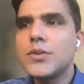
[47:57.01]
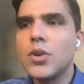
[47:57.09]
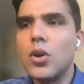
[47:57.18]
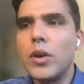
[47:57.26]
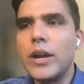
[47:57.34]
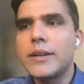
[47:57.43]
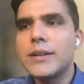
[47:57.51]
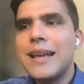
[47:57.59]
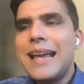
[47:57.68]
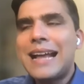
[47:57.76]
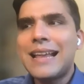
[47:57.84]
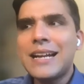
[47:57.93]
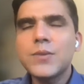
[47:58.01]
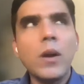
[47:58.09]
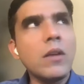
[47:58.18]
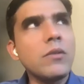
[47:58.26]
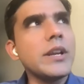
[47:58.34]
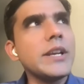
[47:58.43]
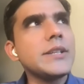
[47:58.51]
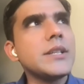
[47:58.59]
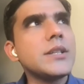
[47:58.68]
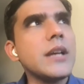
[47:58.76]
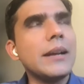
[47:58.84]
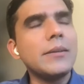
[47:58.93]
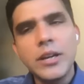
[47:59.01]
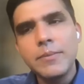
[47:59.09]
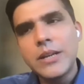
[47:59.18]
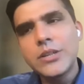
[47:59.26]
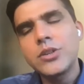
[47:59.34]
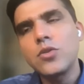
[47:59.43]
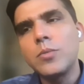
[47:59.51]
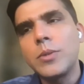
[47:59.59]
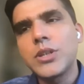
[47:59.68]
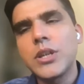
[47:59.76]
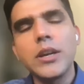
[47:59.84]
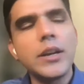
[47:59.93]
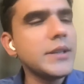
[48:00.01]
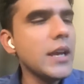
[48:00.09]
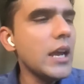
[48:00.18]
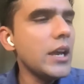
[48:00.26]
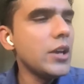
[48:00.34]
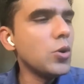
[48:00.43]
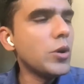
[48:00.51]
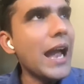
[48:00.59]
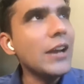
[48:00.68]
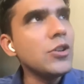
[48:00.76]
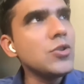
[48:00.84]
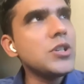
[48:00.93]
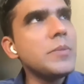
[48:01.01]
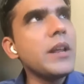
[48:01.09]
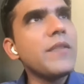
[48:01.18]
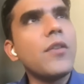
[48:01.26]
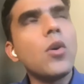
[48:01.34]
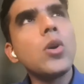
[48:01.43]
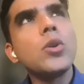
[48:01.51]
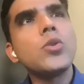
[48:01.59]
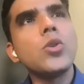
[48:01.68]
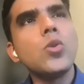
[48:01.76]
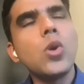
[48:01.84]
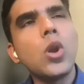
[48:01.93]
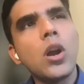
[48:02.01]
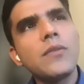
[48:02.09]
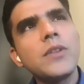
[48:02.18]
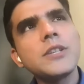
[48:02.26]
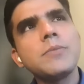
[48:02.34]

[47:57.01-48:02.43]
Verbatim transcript: So it and that's one of the reasons I didn't mention too much here is you can use GPT-4 to do a lot